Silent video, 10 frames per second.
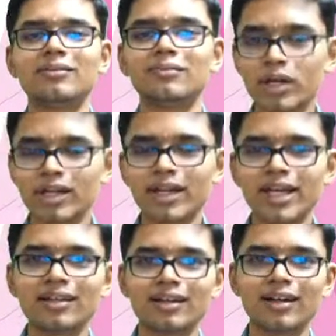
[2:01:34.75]
modern
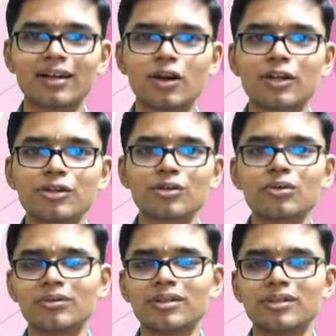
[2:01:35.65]
day, according to